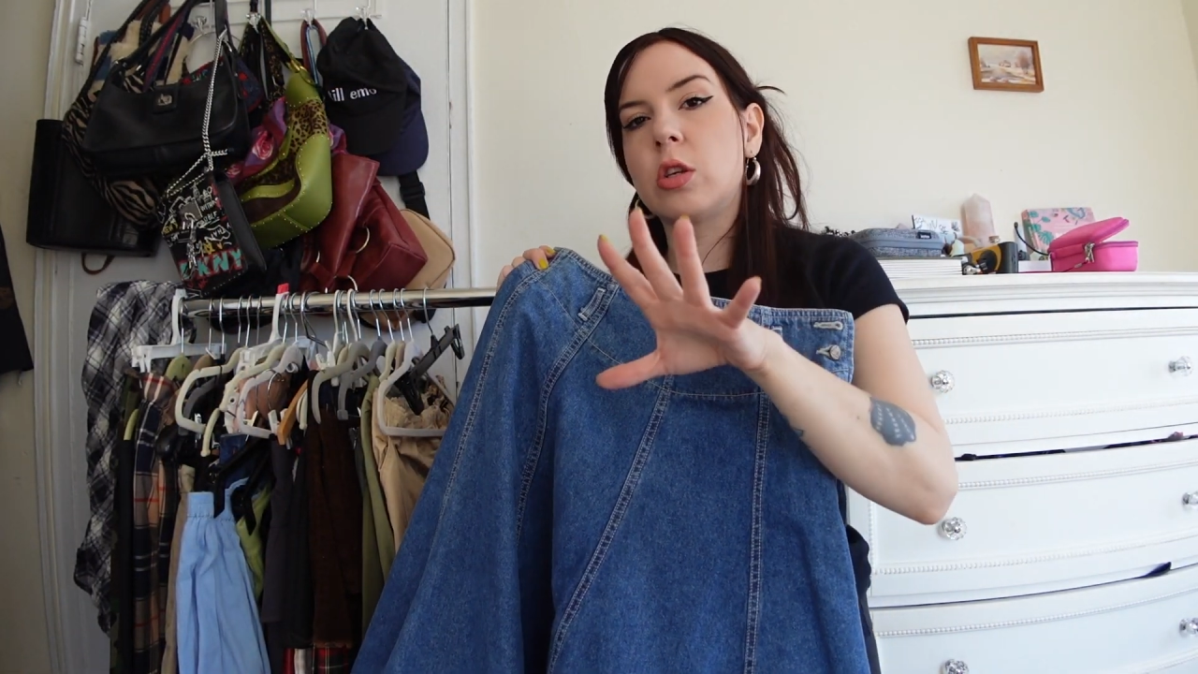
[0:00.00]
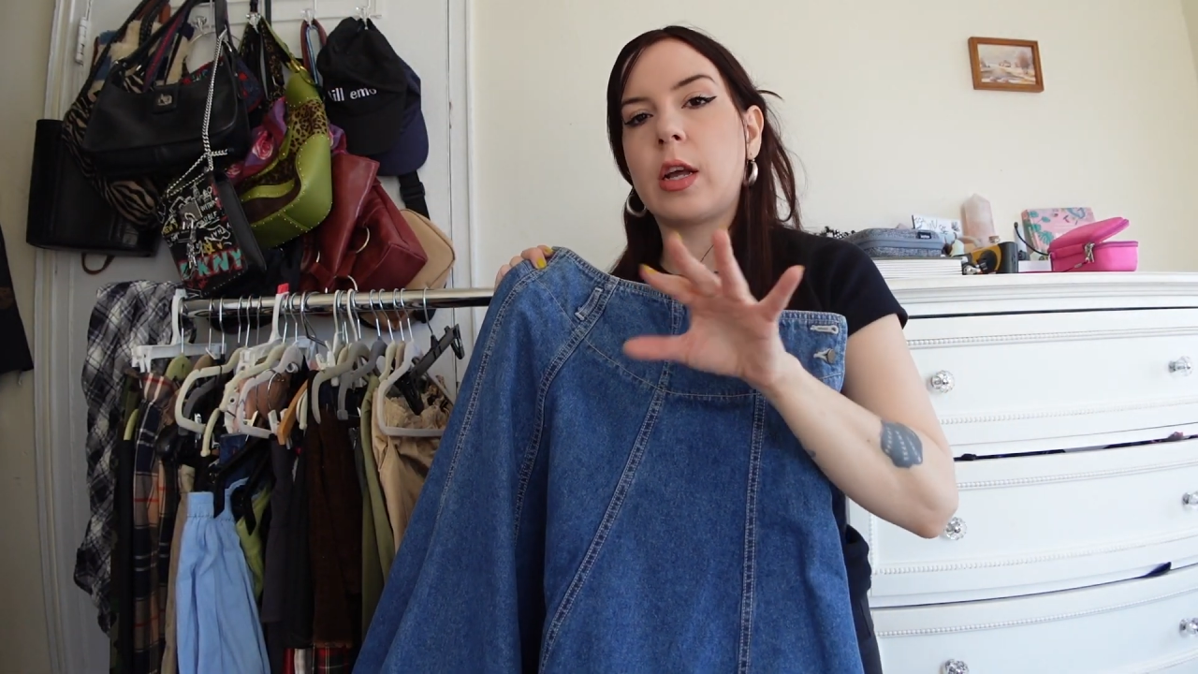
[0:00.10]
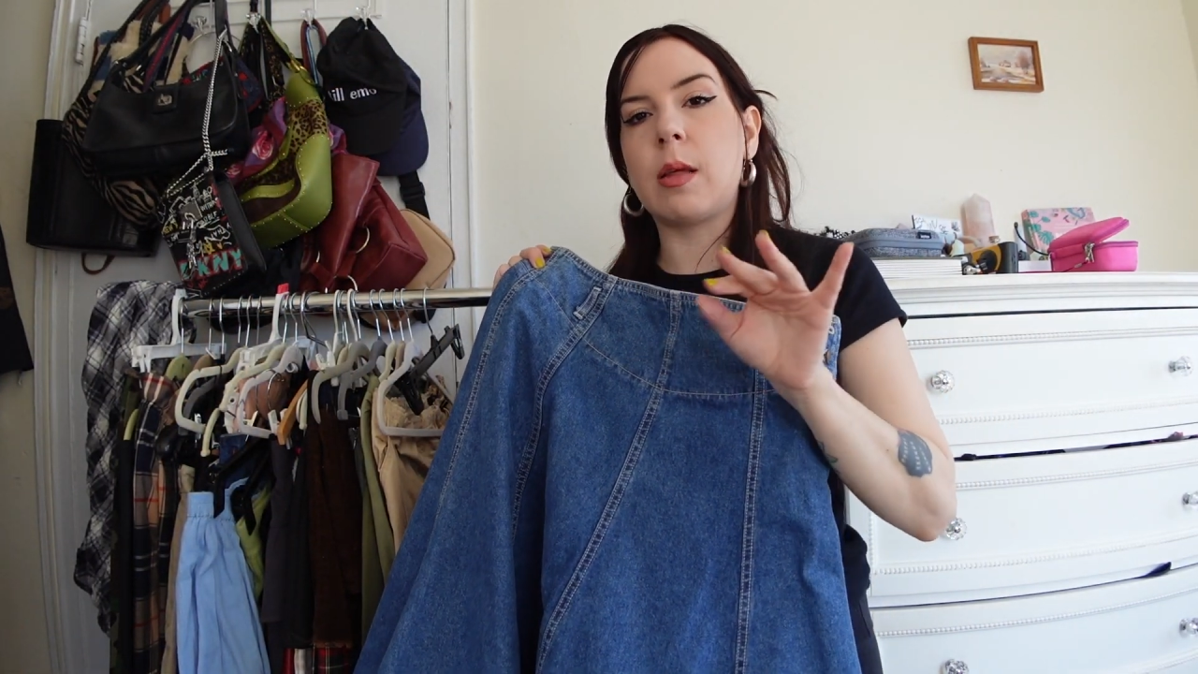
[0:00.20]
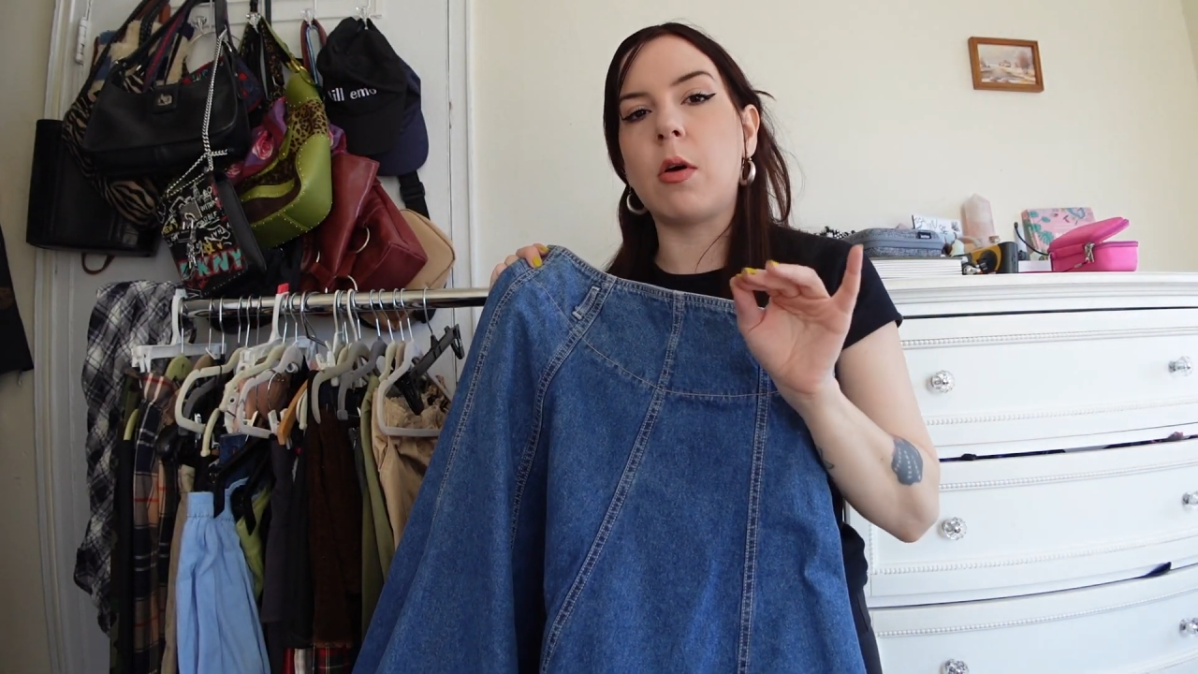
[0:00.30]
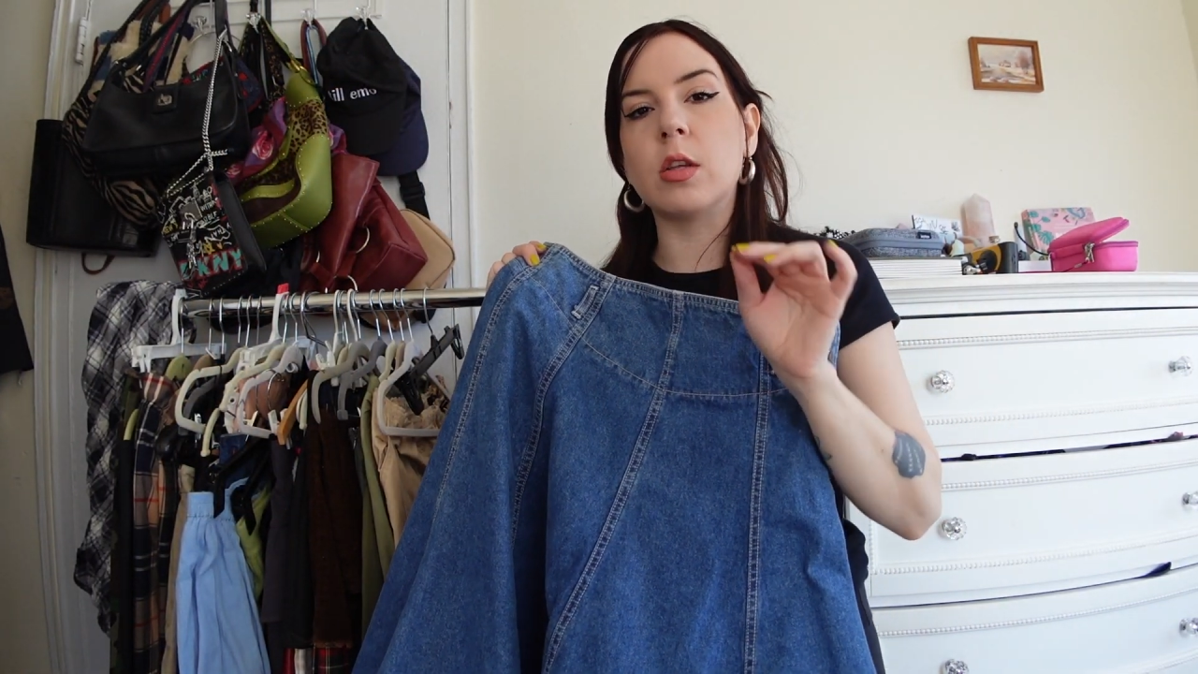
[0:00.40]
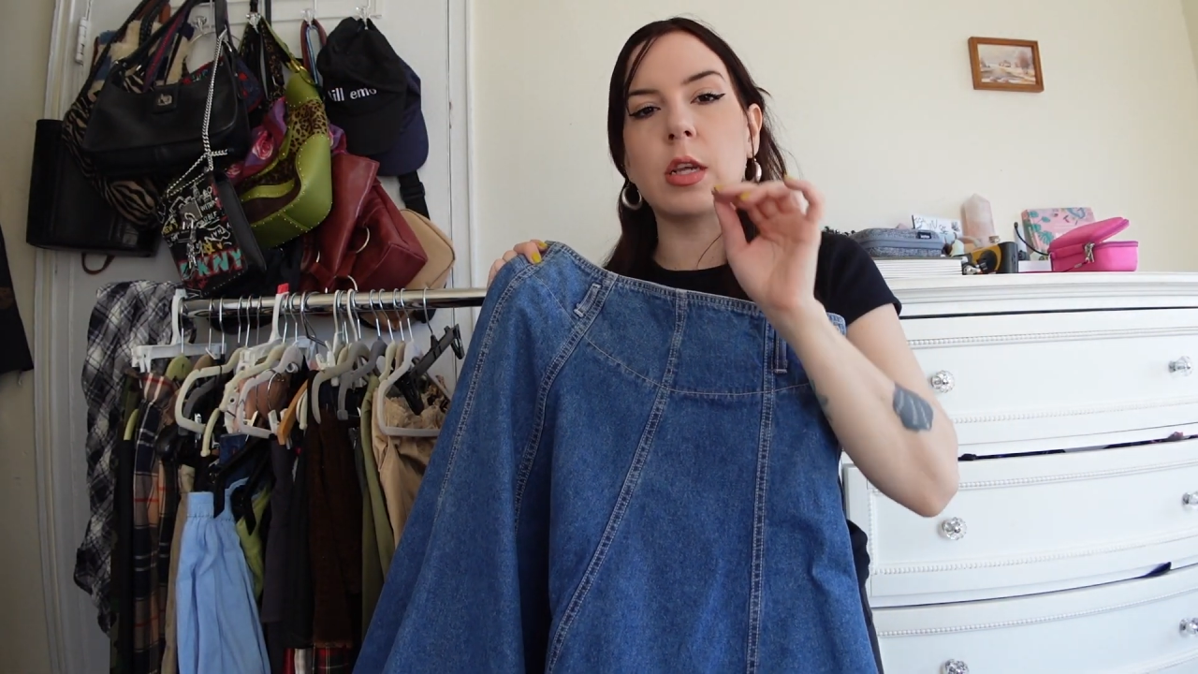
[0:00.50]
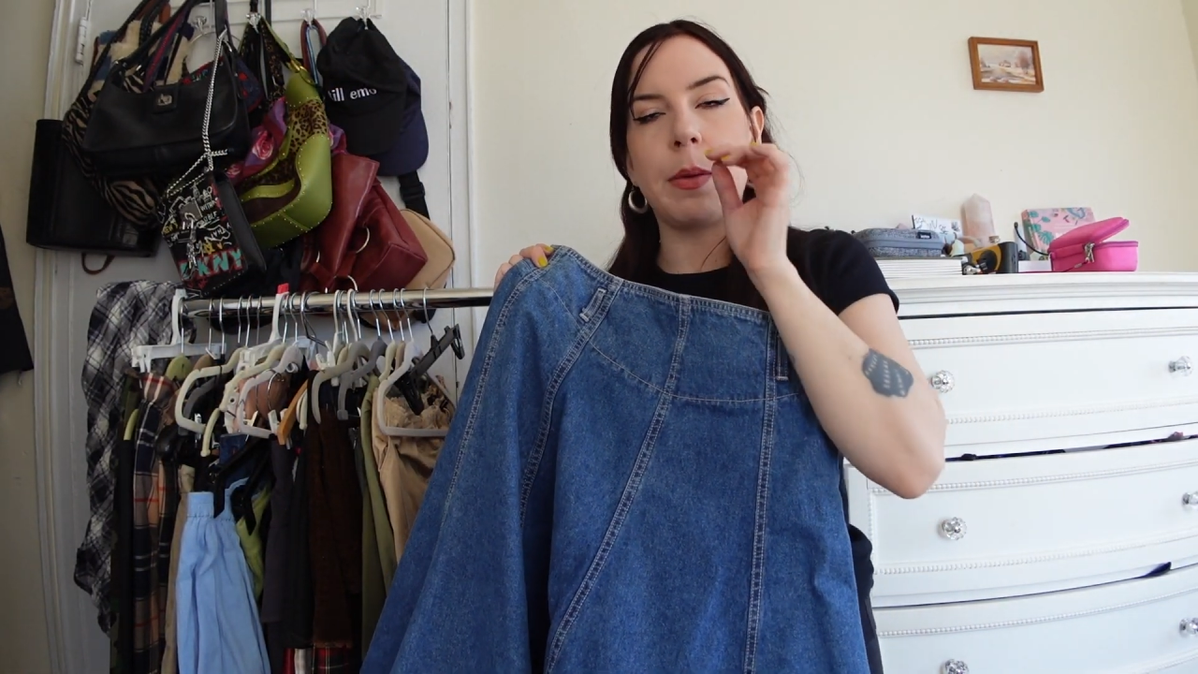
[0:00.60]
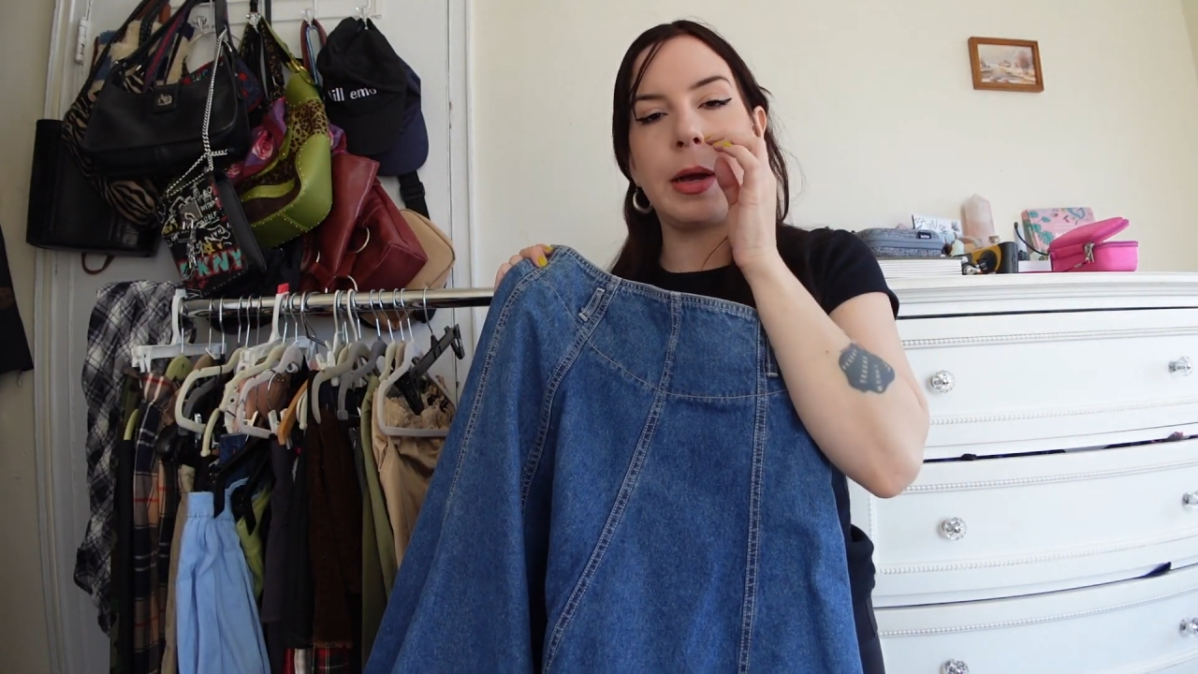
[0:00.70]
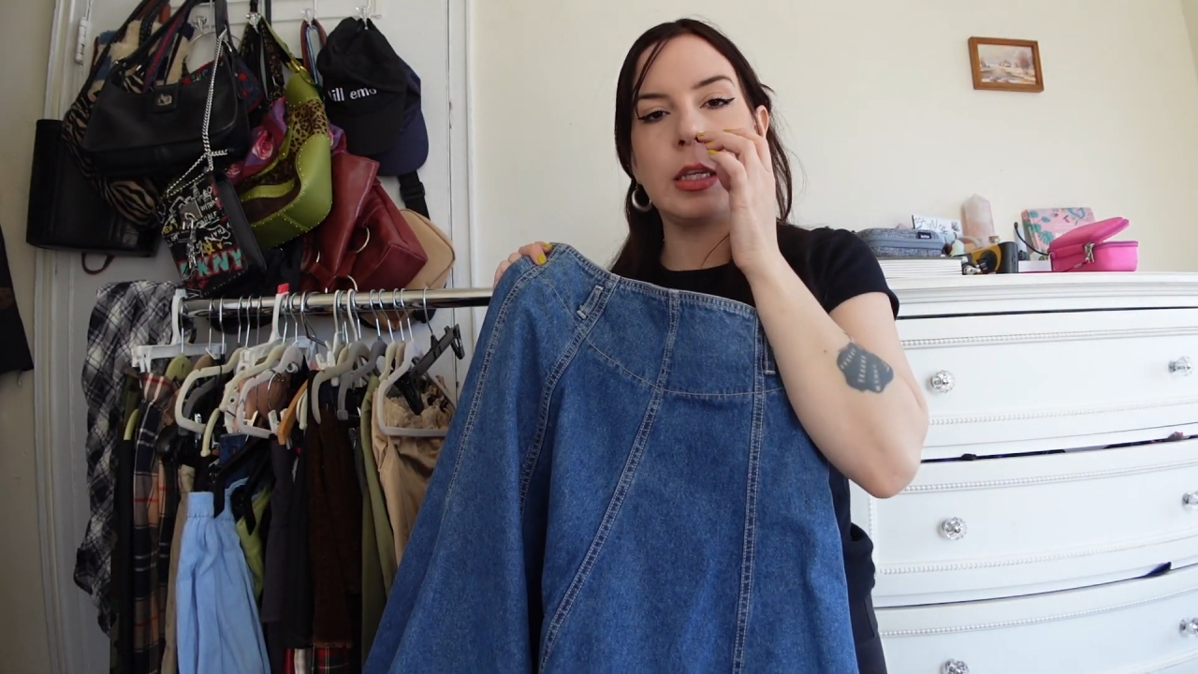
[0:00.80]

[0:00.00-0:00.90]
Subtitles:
look at them all side by